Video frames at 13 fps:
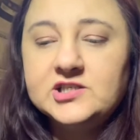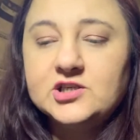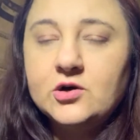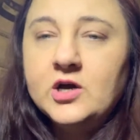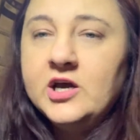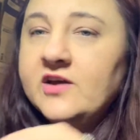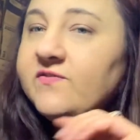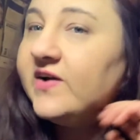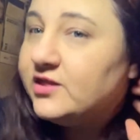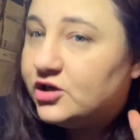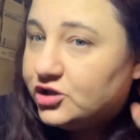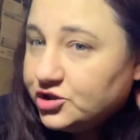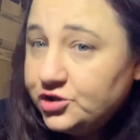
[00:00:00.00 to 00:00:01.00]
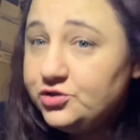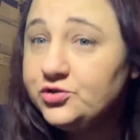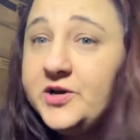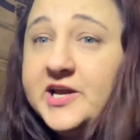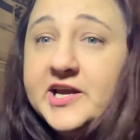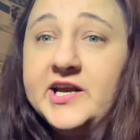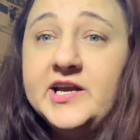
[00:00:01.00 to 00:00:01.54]
So if I look too
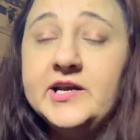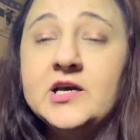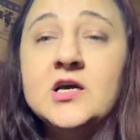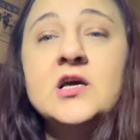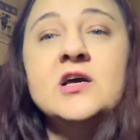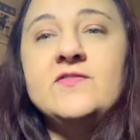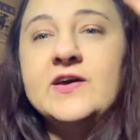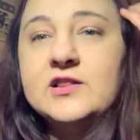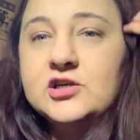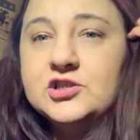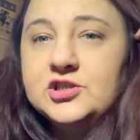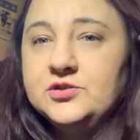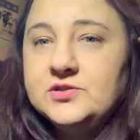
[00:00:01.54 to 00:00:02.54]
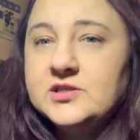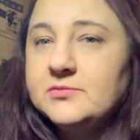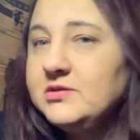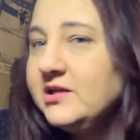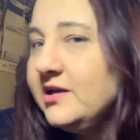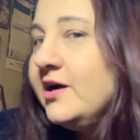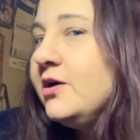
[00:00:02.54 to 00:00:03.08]
green, if I look too
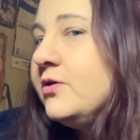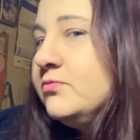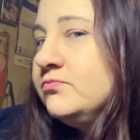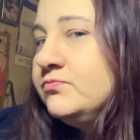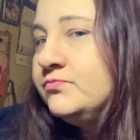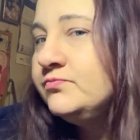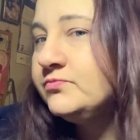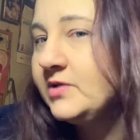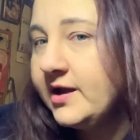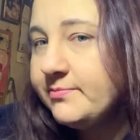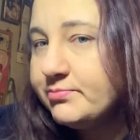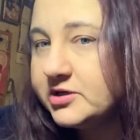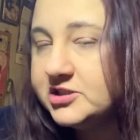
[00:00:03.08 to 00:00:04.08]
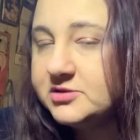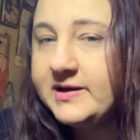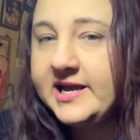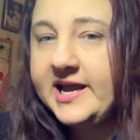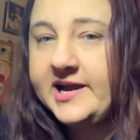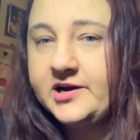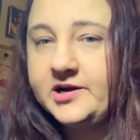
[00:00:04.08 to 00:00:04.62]
something, oh, I brushed my
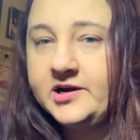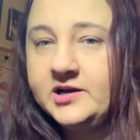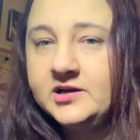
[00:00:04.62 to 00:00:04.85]
hair,